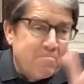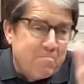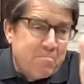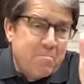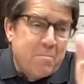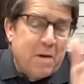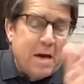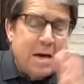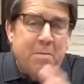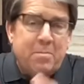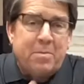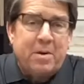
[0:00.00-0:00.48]

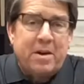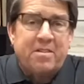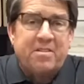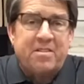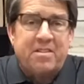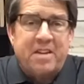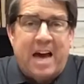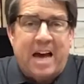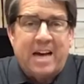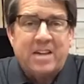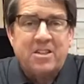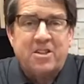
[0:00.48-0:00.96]
Maybe
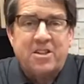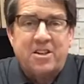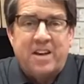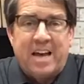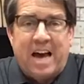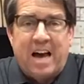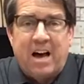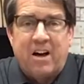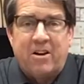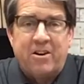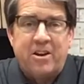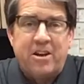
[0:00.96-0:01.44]
it's
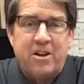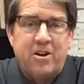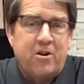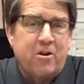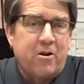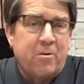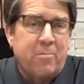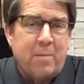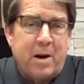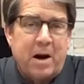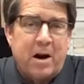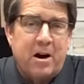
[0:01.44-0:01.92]
nationality. You're
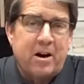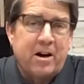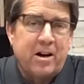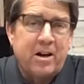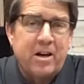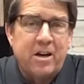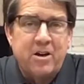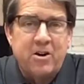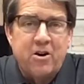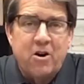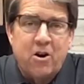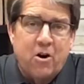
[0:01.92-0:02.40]
an
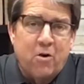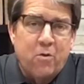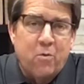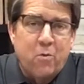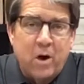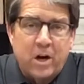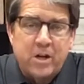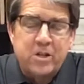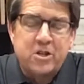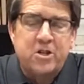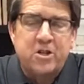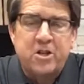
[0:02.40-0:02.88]
American, you're a
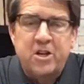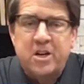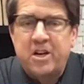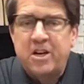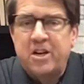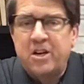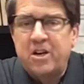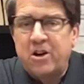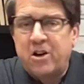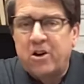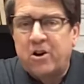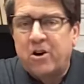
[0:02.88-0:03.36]

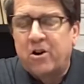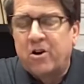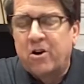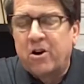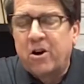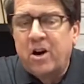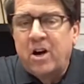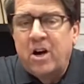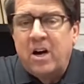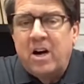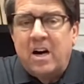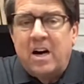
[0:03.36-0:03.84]
Russian,
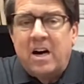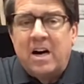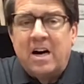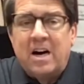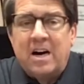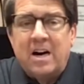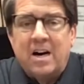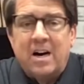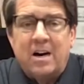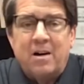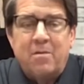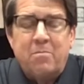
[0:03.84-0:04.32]
you're,
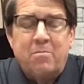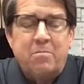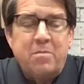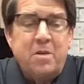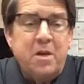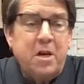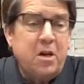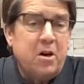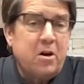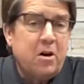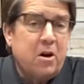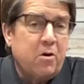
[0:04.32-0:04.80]

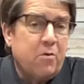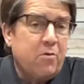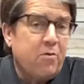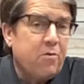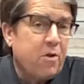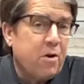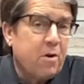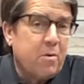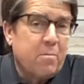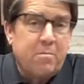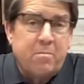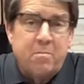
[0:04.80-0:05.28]
you know,
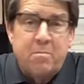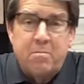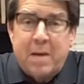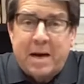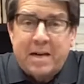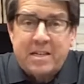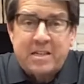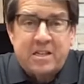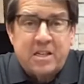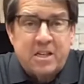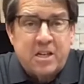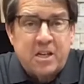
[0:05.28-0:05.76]
from
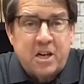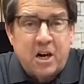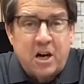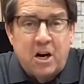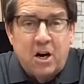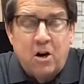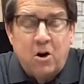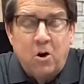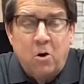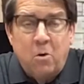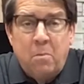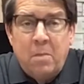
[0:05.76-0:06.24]

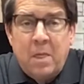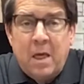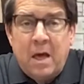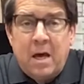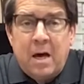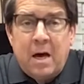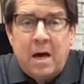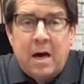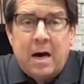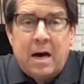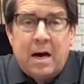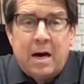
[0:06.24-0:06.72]
Mexico.
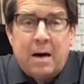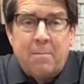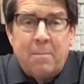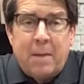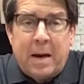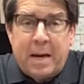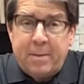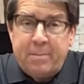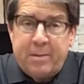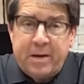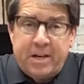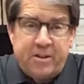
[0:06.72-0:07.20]

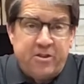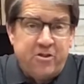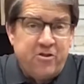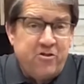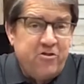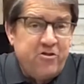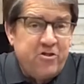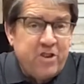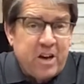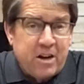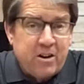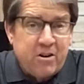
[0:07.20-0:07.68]
Maybe it's
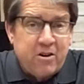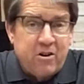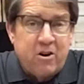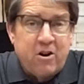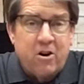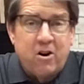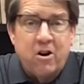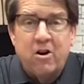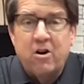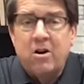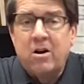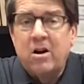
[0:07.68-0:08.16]

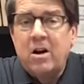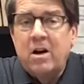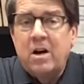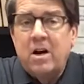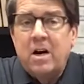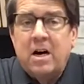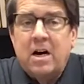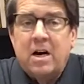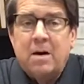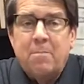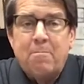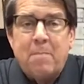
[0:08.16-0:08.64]
gender.
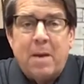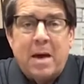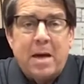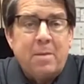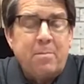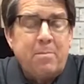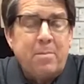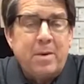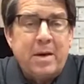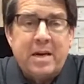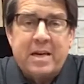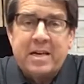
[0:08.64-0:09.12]

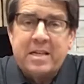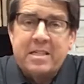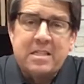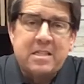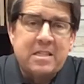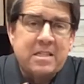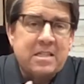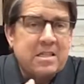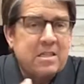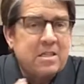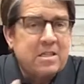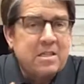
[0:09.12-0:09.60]
Maybe
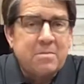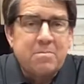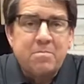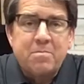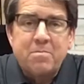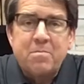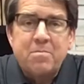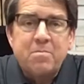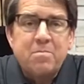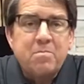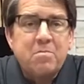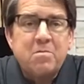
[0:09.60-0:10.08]
it's
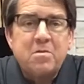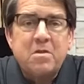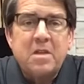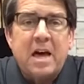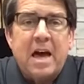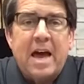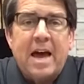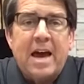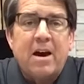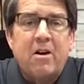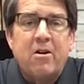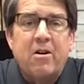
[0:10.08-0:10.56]

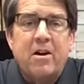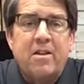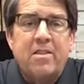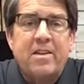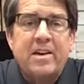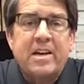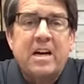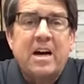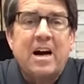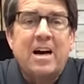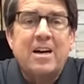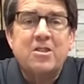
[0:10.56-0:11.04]
the area of
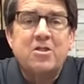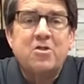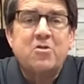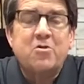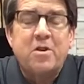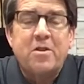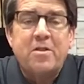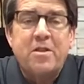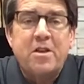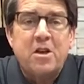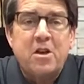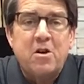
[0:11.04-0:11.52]
the
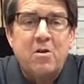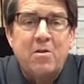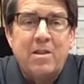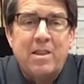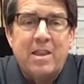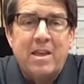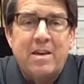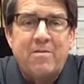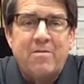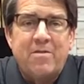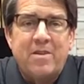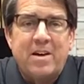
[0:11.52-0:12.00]
country that you
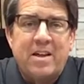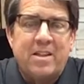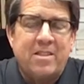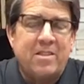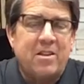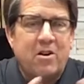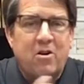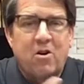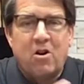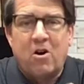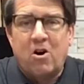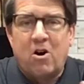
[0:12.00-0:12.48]
live in.
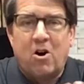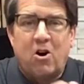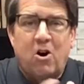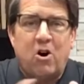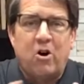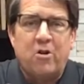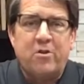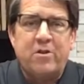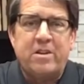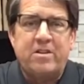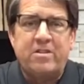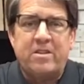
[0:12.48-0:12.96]
There are
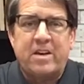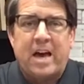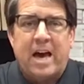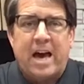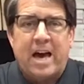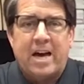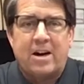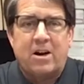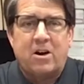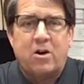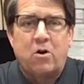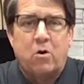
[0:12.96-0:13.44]
all these
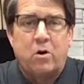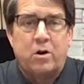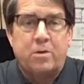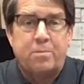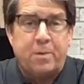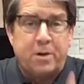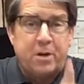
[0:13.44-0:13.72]
categories.